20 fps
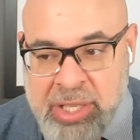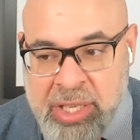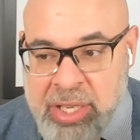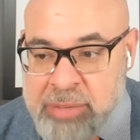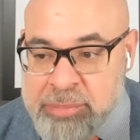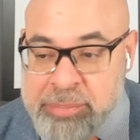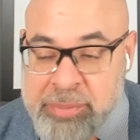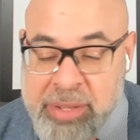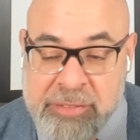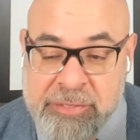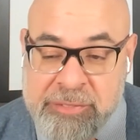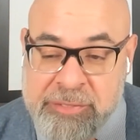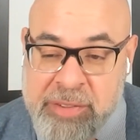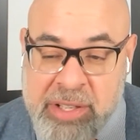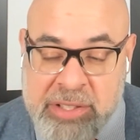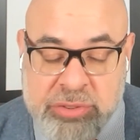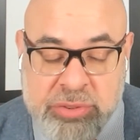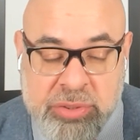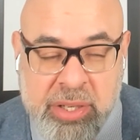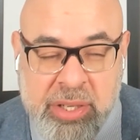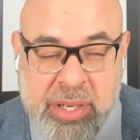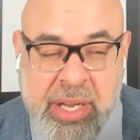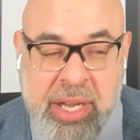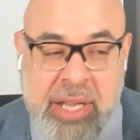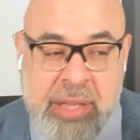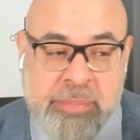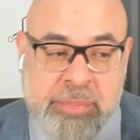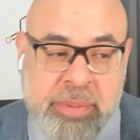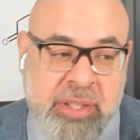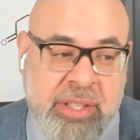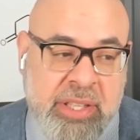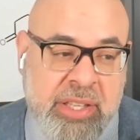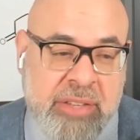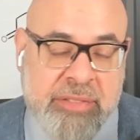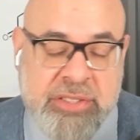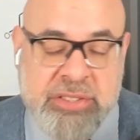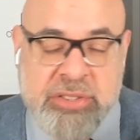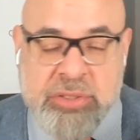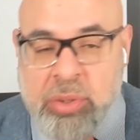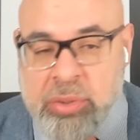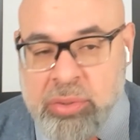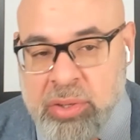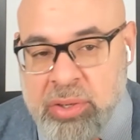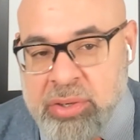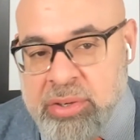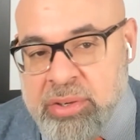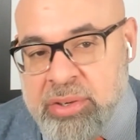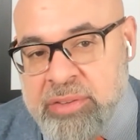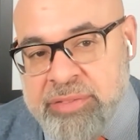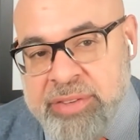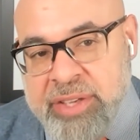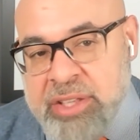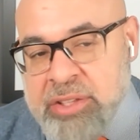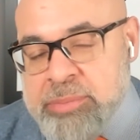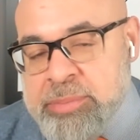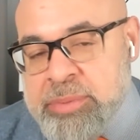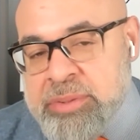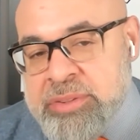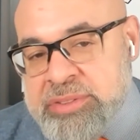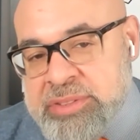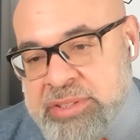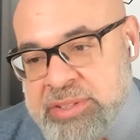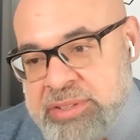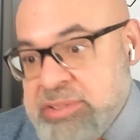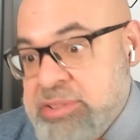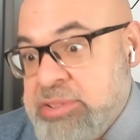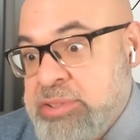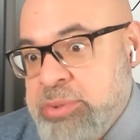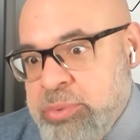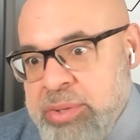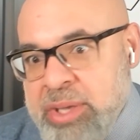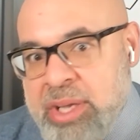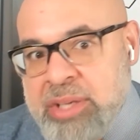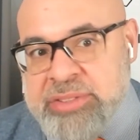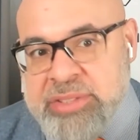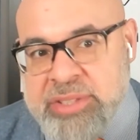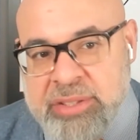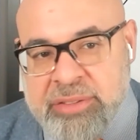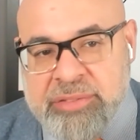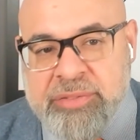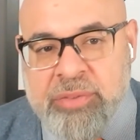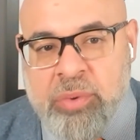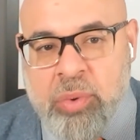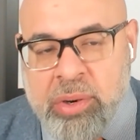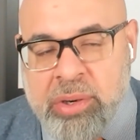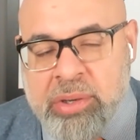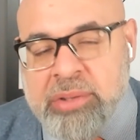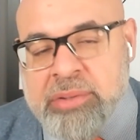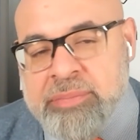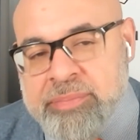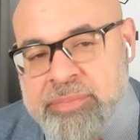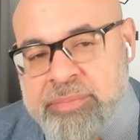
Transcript: Ephedra, I believe, is no longer available since 2004